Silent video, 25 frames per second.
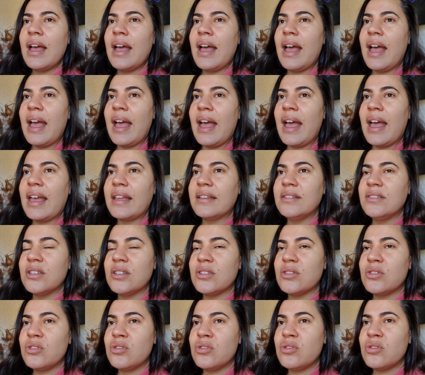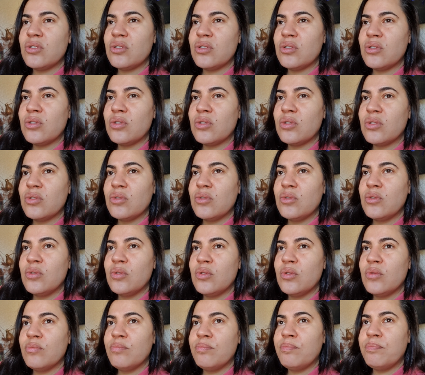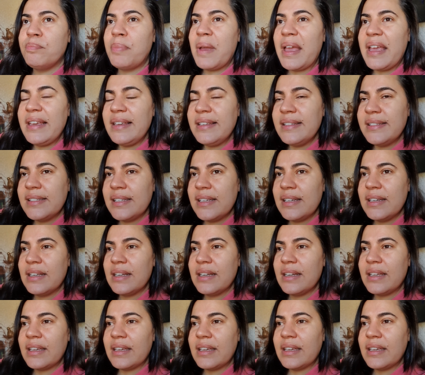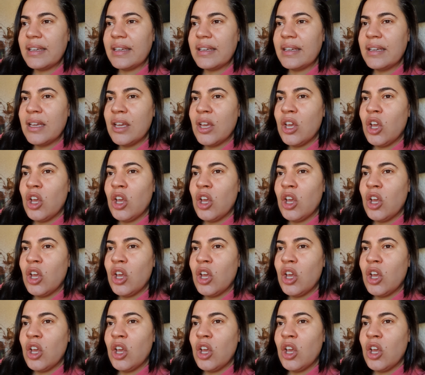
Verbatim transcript: and to basically